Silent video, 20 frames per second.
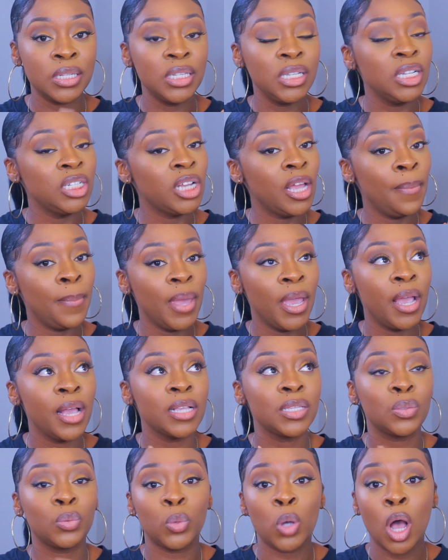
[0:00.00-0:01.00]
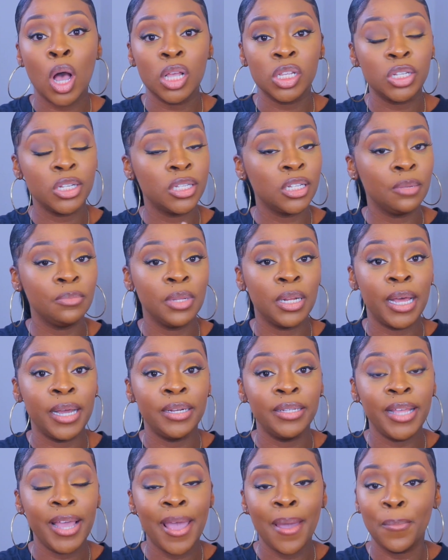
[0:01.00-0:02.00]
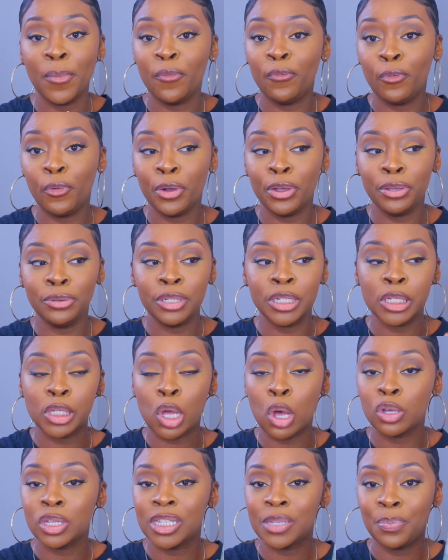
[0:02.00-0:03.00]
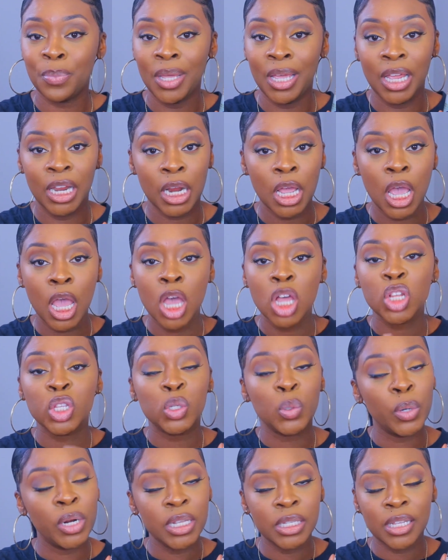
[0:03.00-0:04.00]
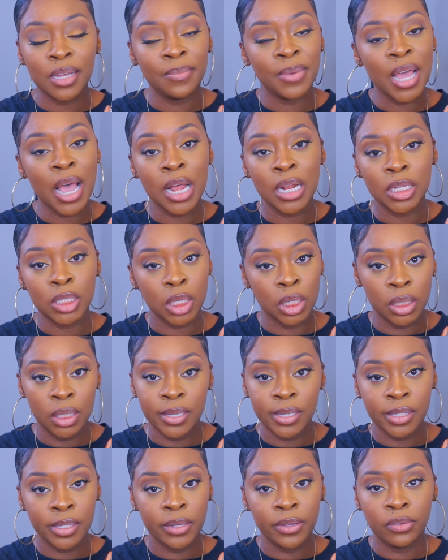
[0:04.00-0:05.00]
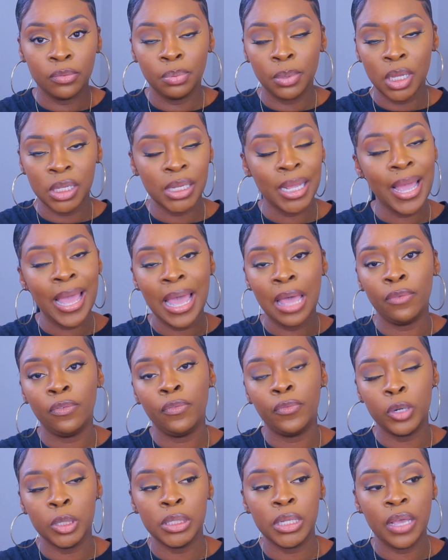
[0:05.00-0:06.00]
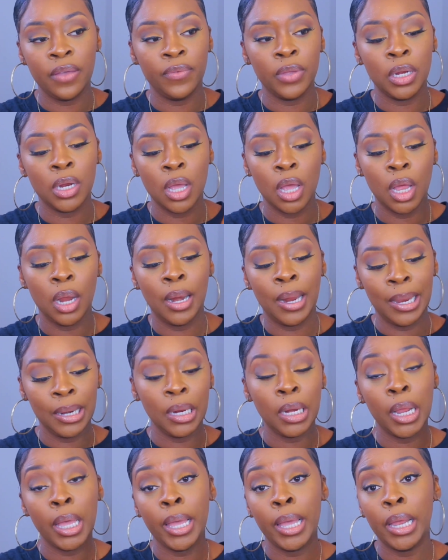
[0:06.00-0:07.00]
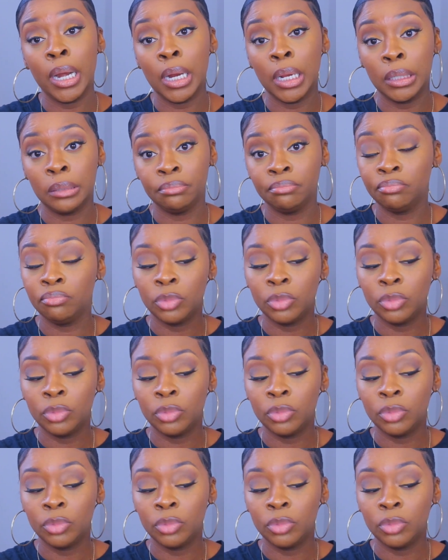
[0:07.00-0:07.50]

and TJ Maxx, Ross, or something like that before you just go spend $20-something on this stuff, because they have it for $7.99.